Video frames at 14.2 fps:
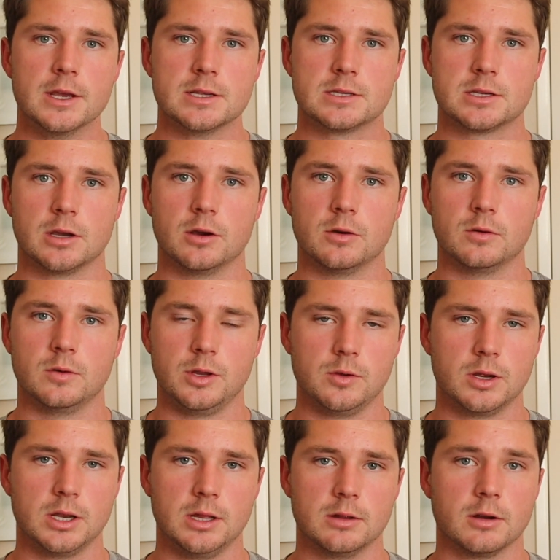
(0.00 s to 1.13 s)
So you
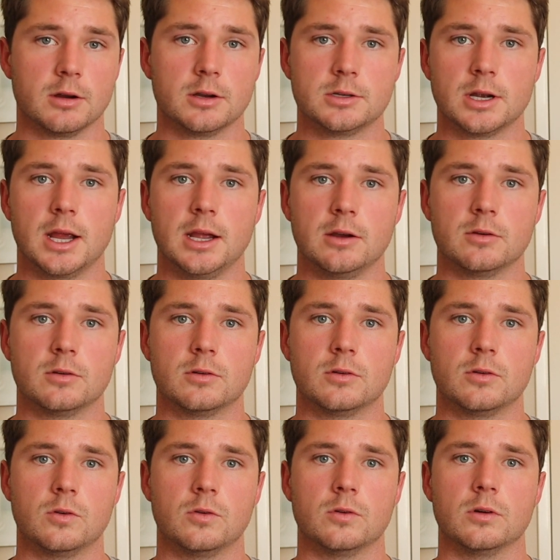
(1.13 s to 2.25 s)
can either hurt your
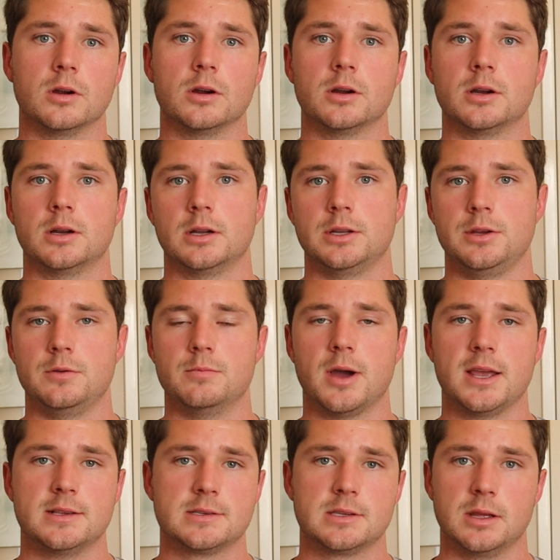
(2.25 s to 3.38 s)
ankle or you
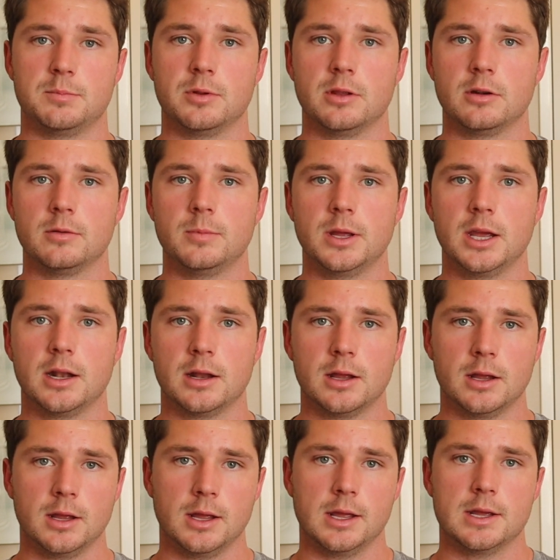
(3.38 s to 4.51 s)
might slip a little bit.
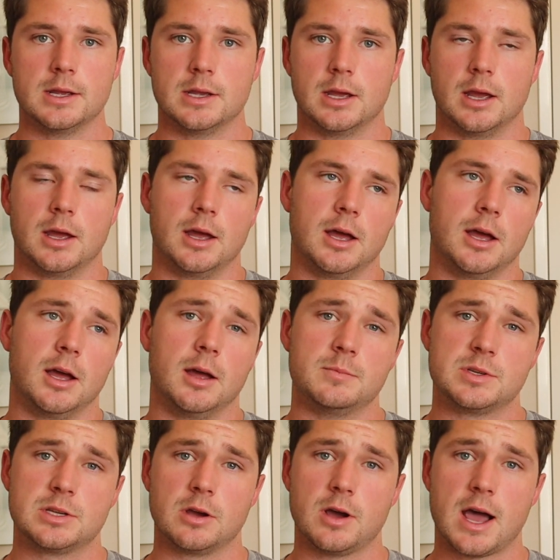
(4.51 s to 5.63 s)

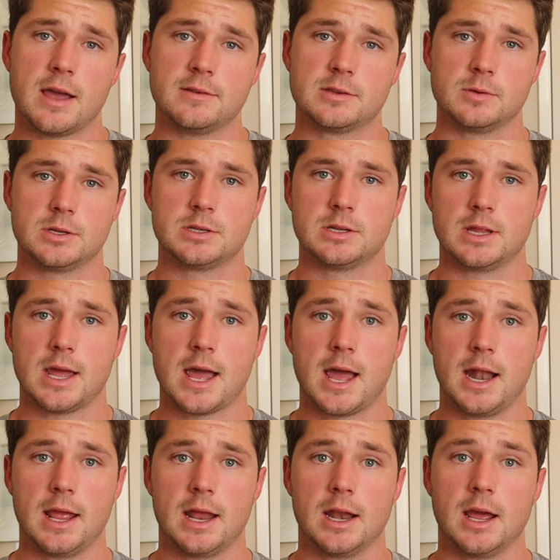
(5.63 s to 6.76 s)
So I switched
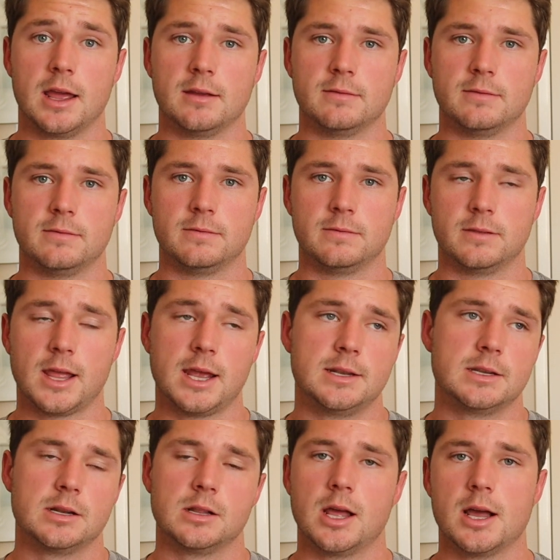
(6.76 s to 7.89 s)
that, and I've
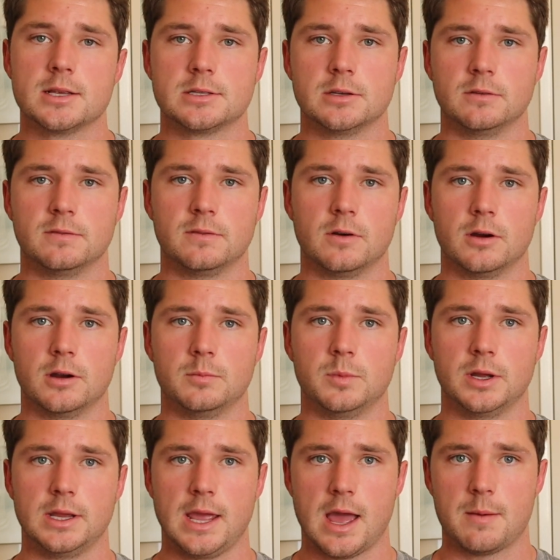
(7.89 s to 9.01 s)
liked it a lot so far.
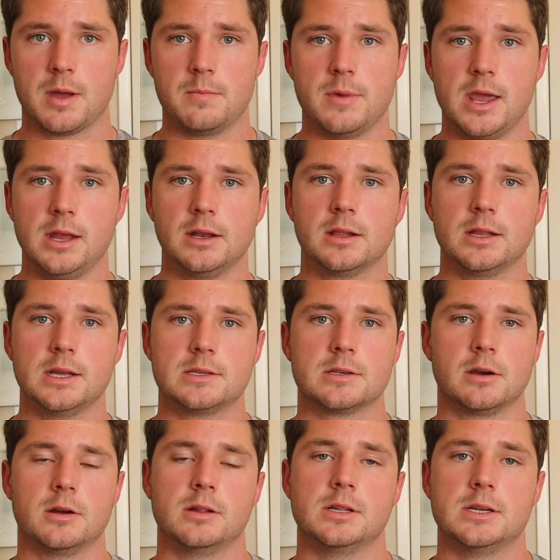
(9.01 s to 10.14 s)
But yeah, my main cleats
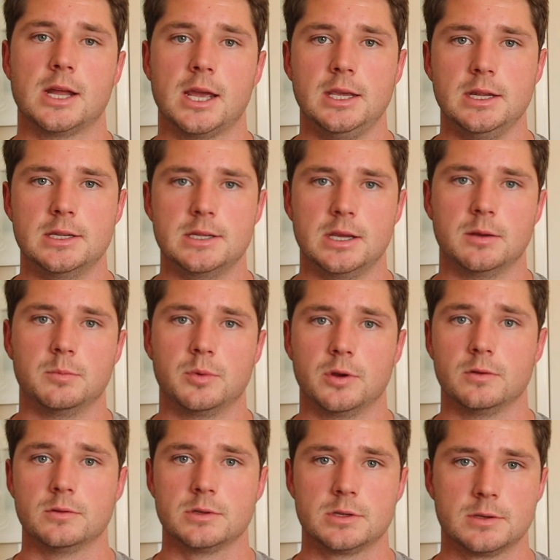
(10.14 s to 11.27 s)
are the Nike
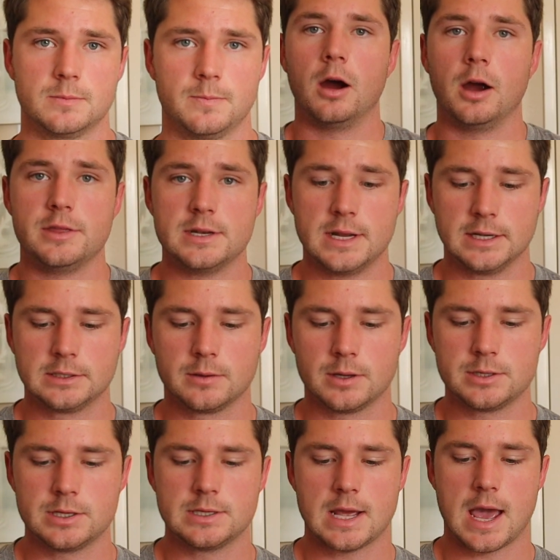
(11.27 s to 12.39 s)
Tiempos. Alright, the next
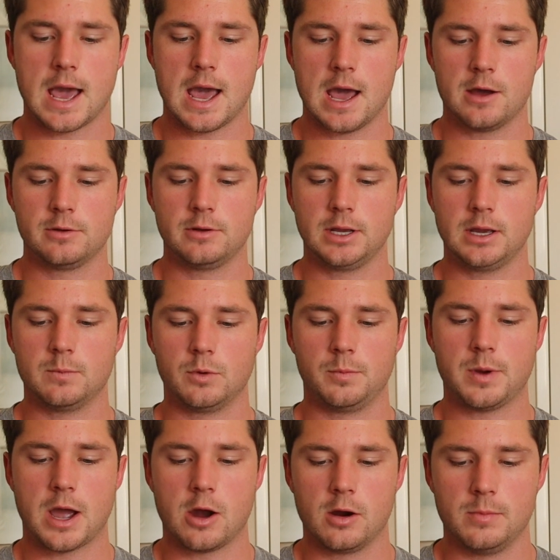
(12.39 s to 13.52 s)
question is, how do I get more
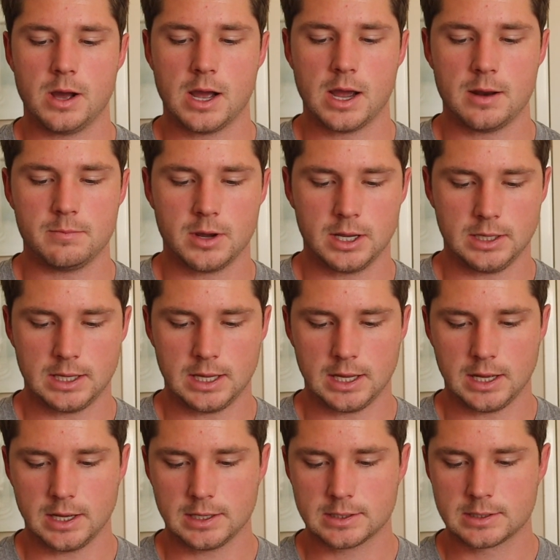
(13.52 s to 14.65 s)
power behind my
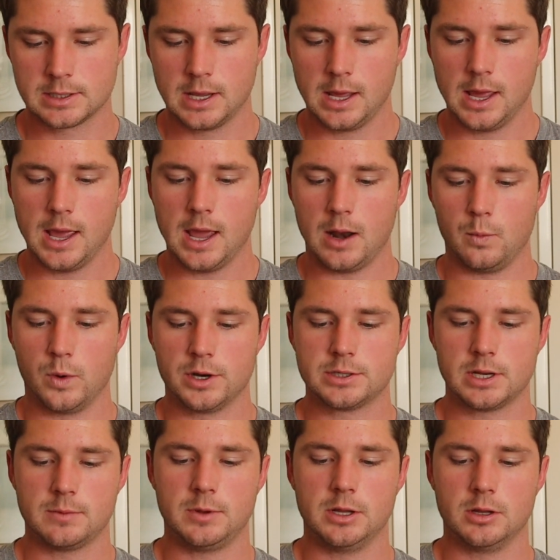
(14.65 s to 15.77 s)
kicks, and where
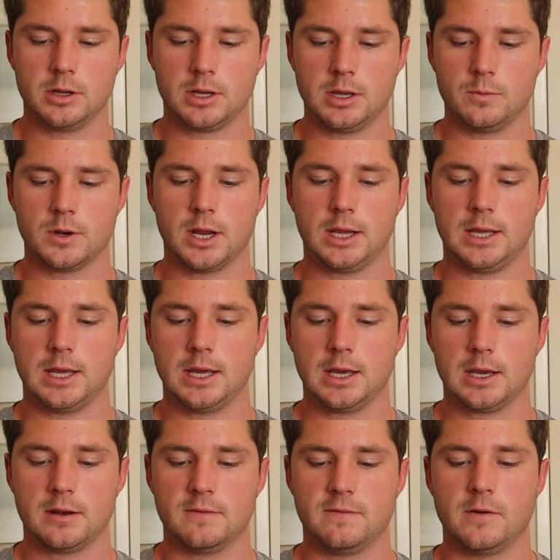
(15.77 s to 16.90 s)
should I be looking when I
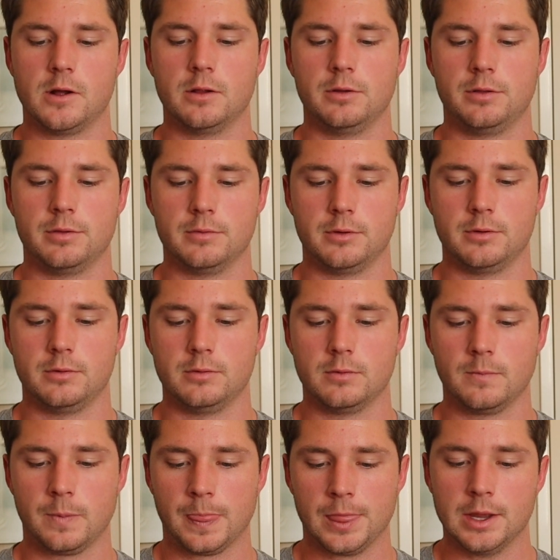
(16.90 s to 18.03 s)
kick and follow through?
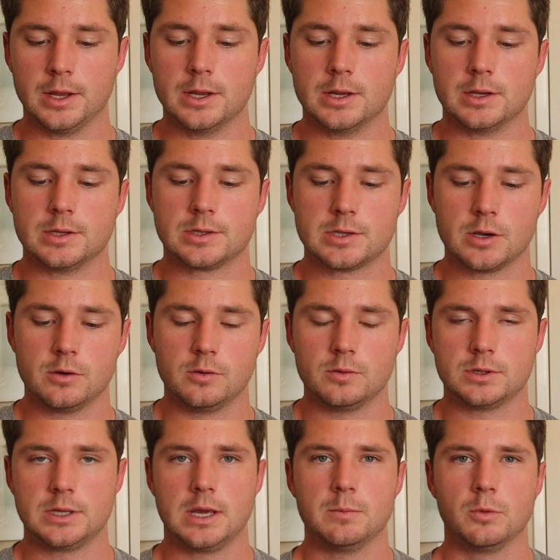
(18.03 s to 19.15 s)
So
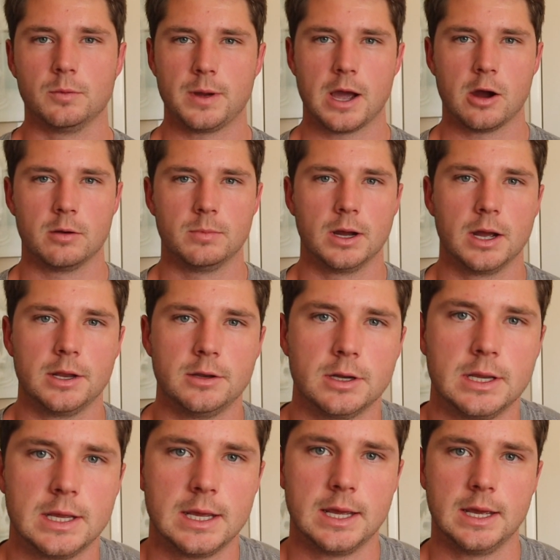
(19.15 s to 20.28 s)
to get more power behind your
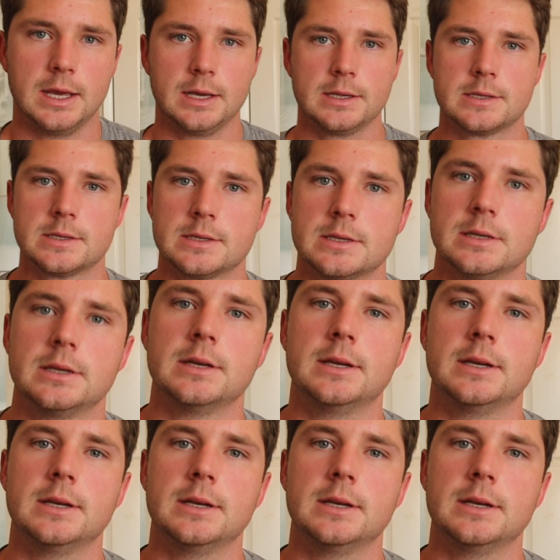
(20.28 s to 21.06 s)
kicks,